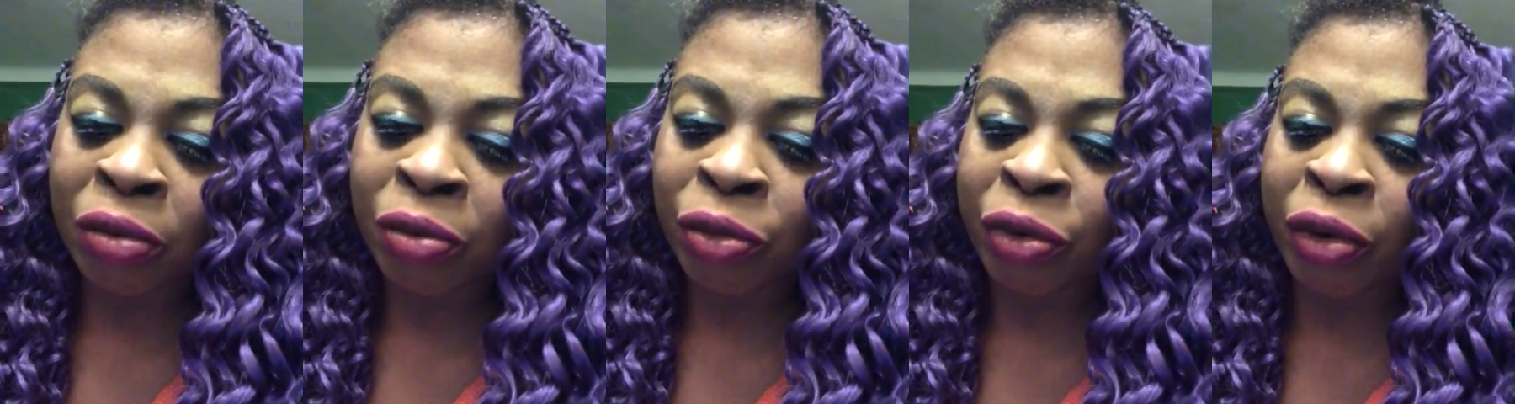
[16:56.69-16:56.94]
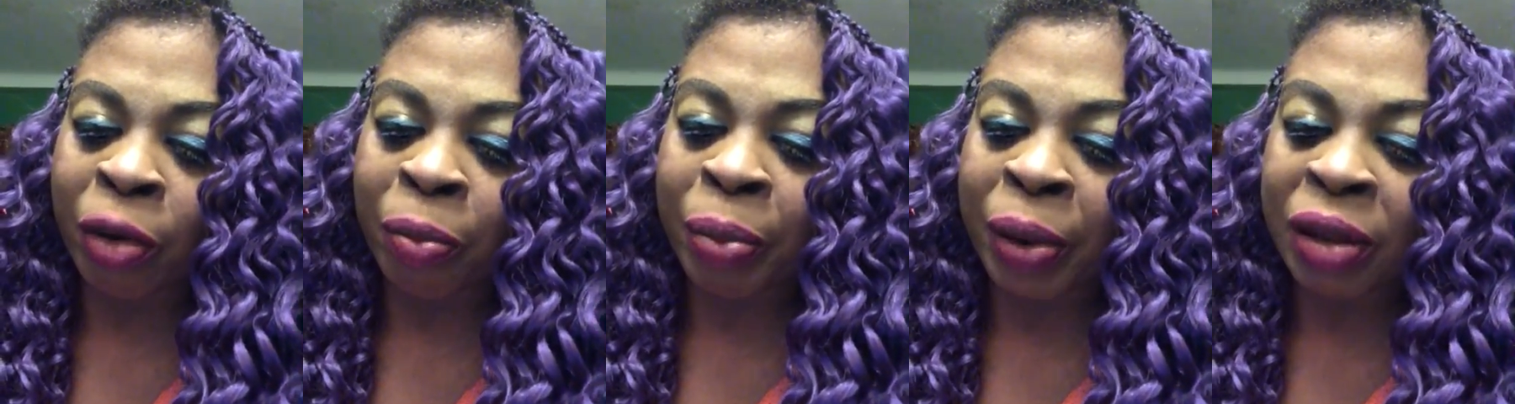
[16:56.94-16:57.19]
I
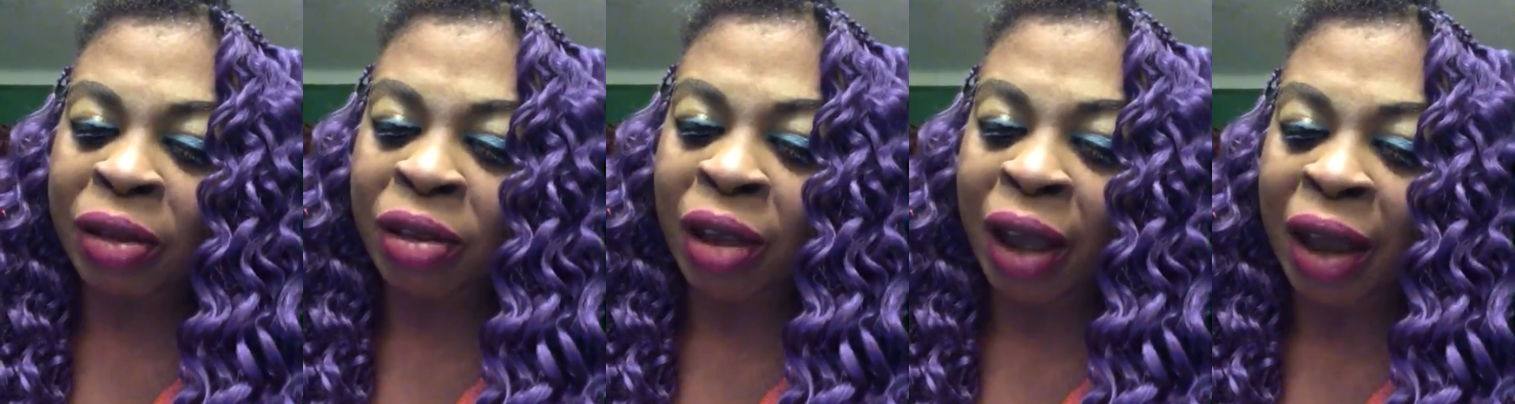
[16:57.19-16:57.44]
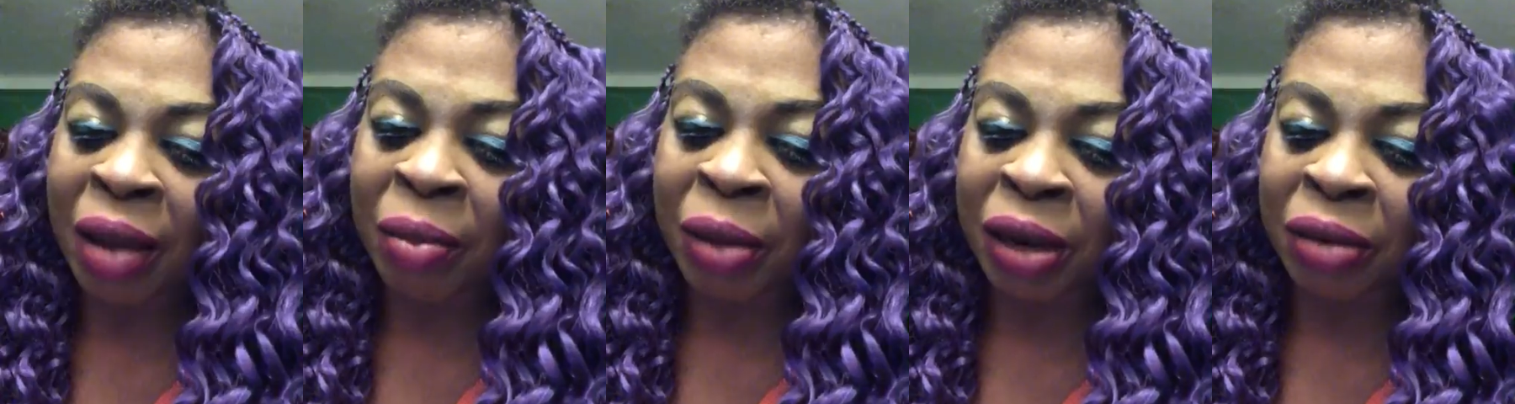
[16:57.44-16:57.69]
work on
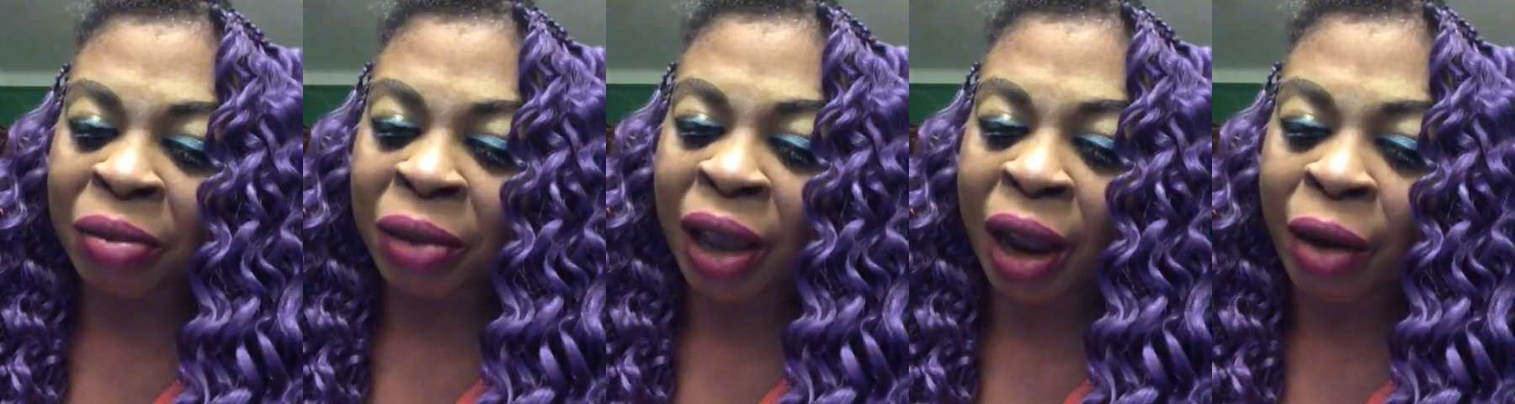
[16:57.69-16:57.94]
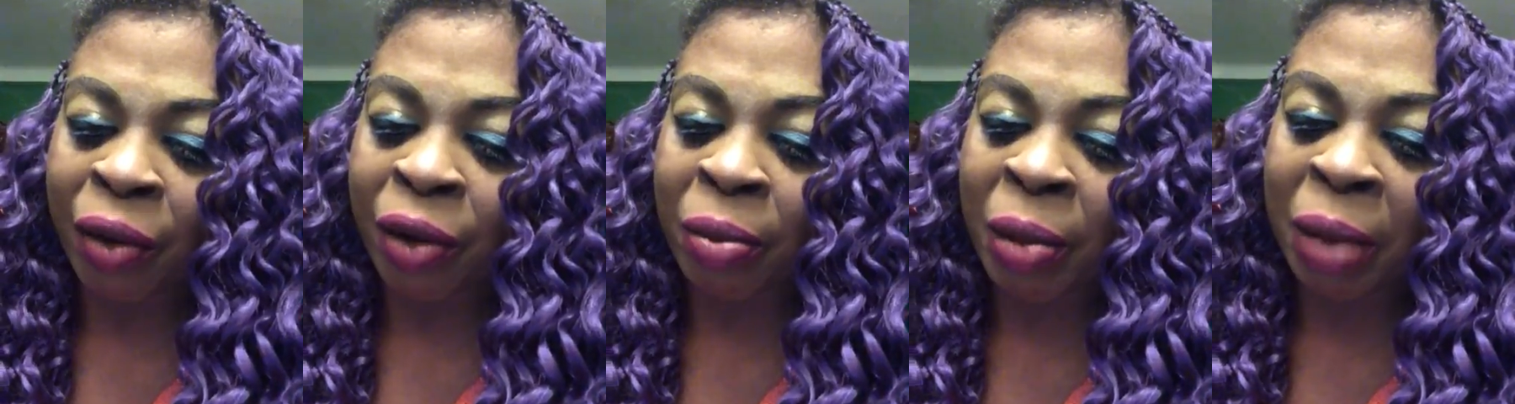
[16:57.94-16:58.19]
timing. I
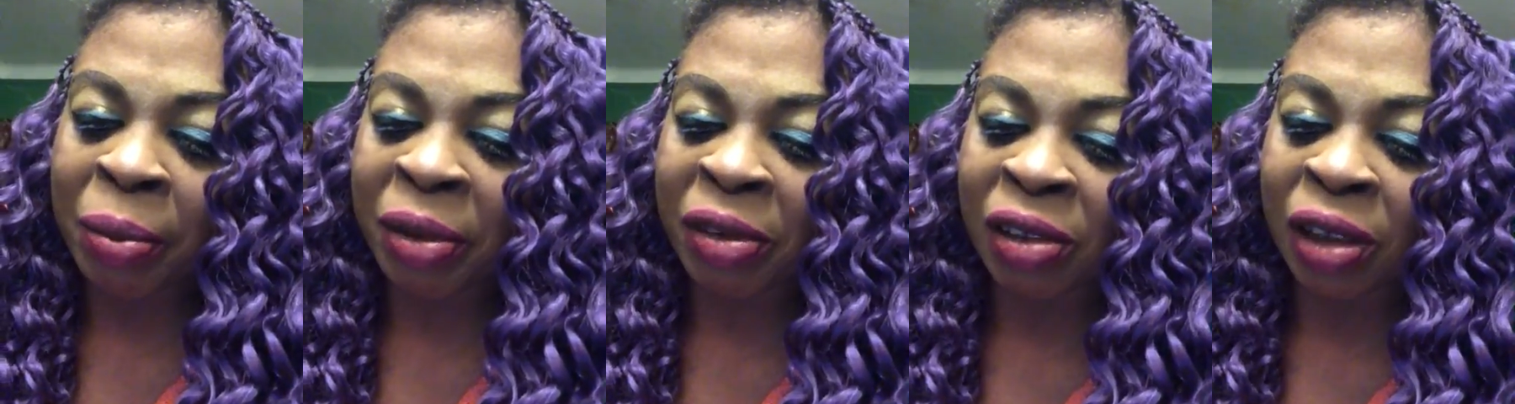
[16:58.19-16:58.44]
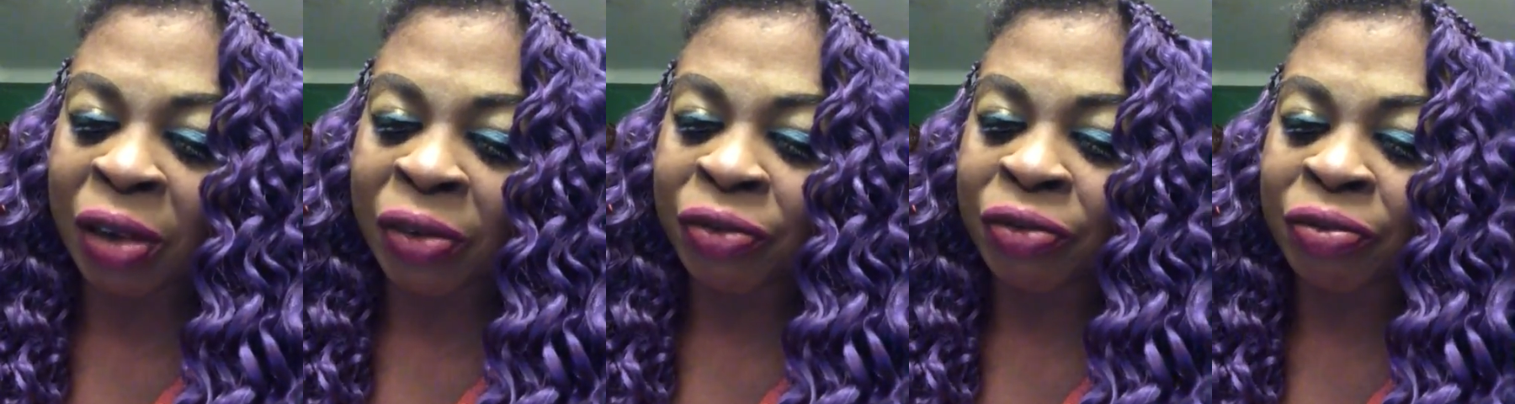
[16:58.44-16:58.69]
can't work by
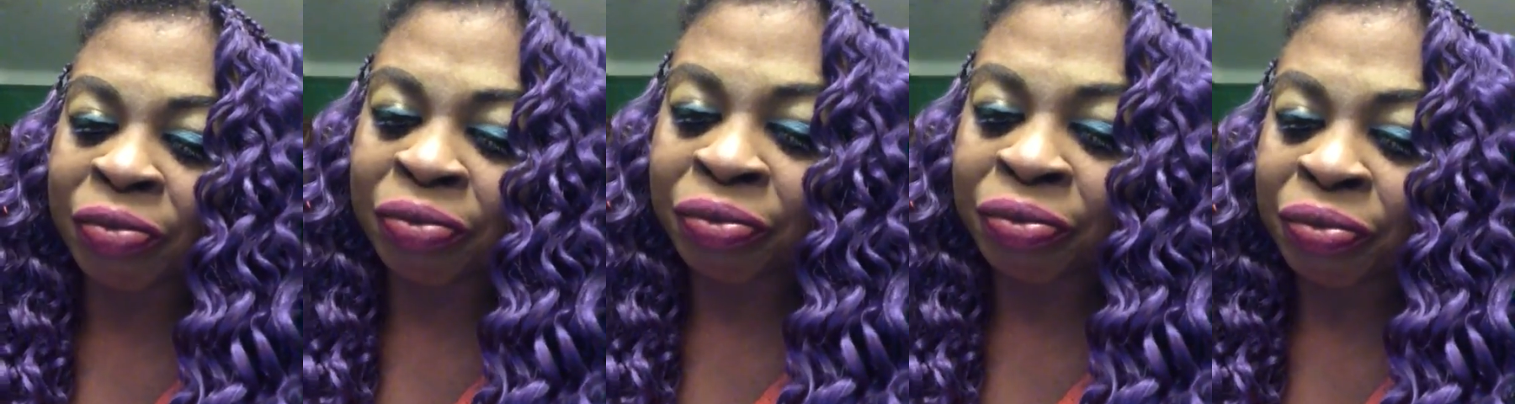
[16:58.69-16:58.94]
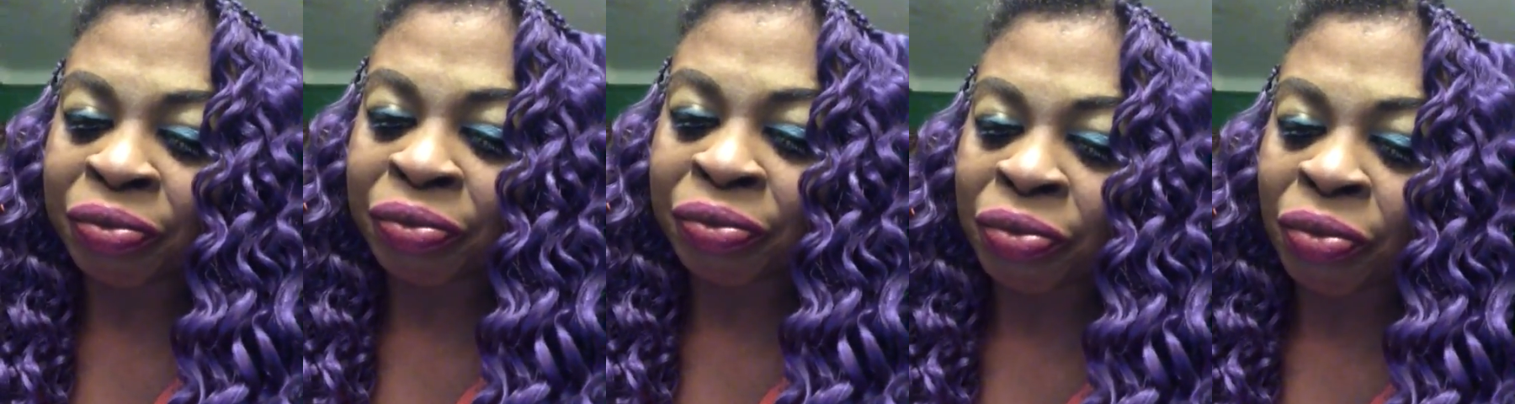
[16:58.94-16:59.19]
myself.
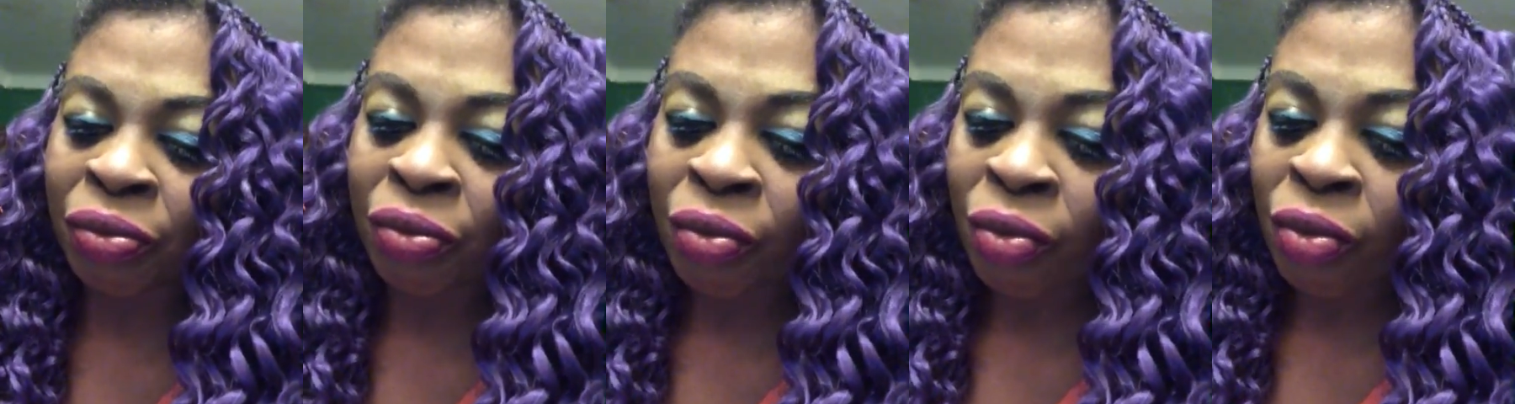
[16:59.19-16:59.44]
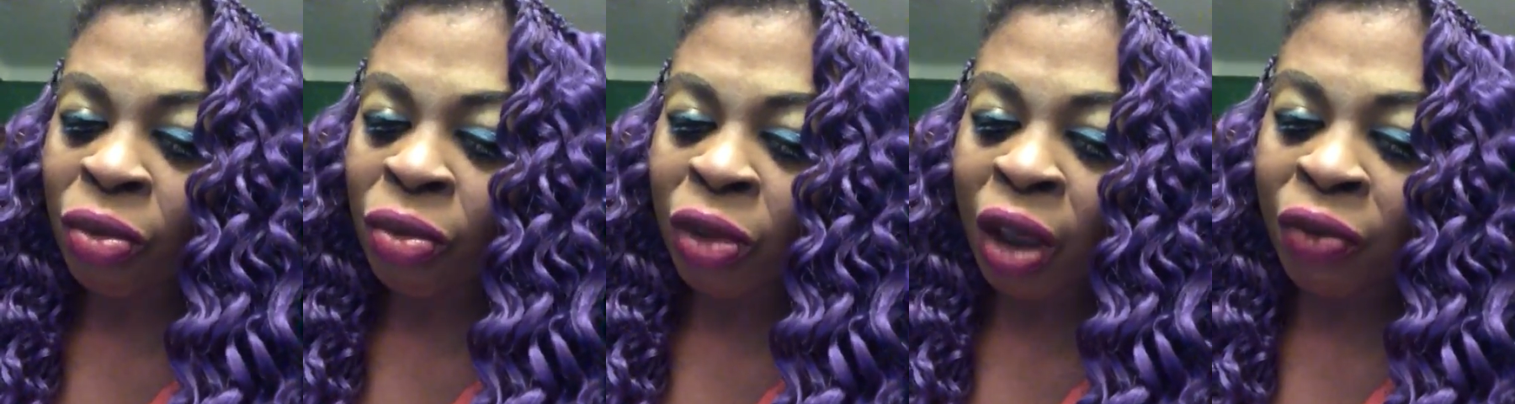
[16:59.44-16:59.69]

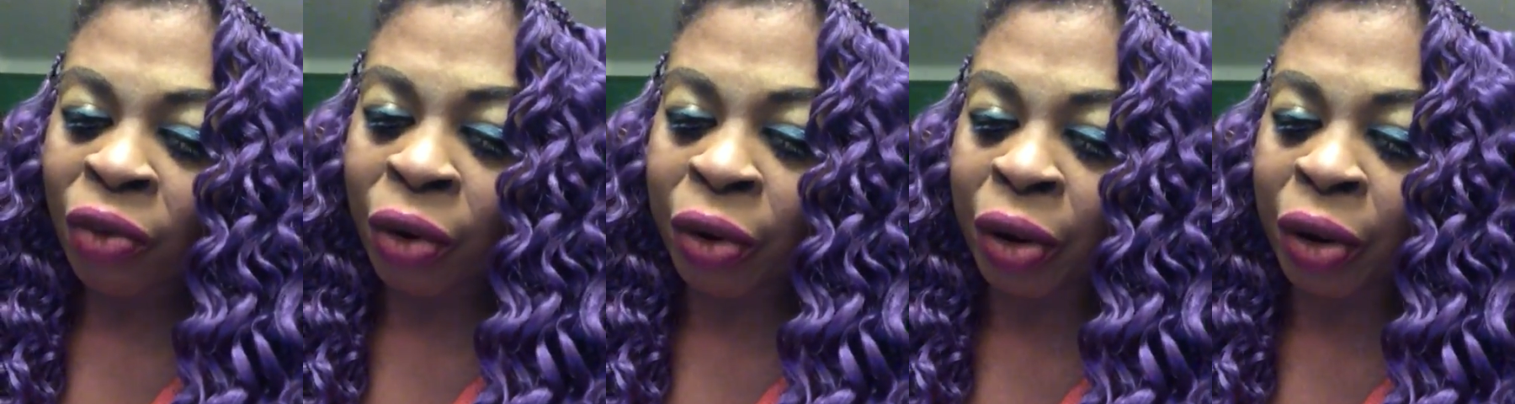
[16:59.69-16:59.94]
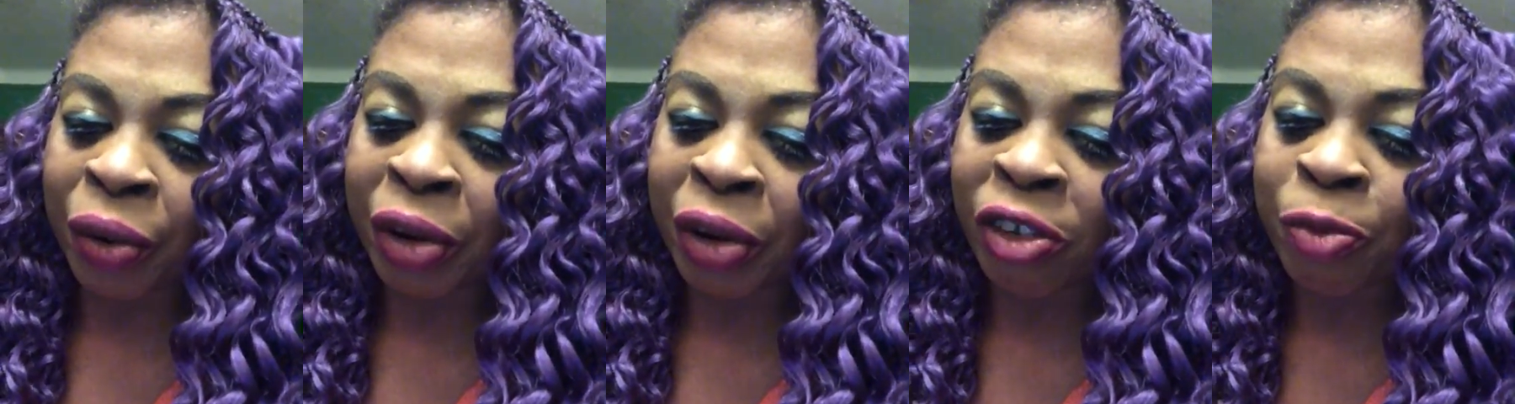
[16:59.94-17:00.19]
I
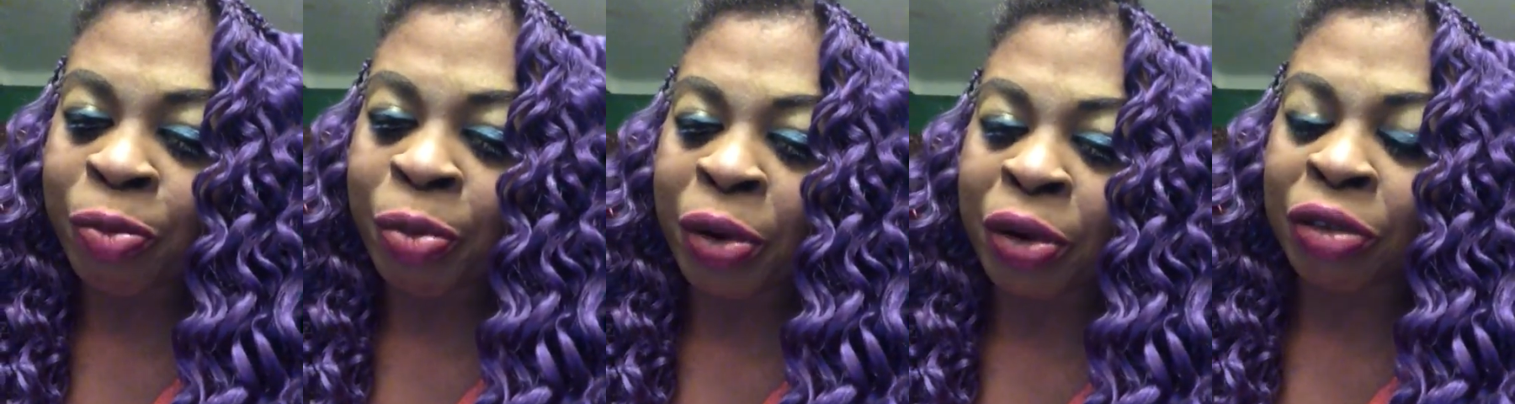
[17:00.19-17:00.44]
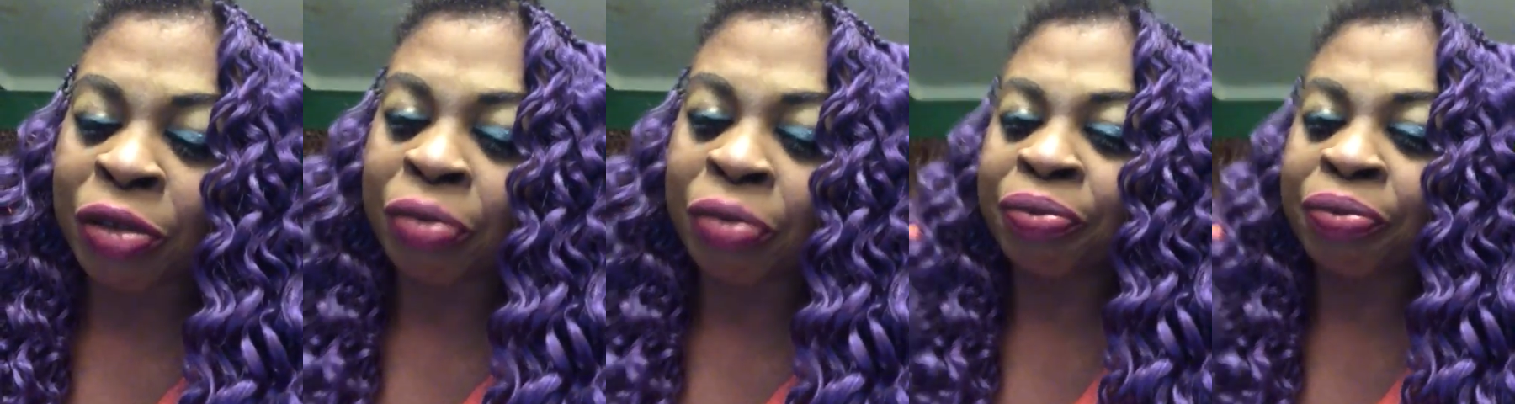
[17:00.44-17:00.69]
work with the spirit.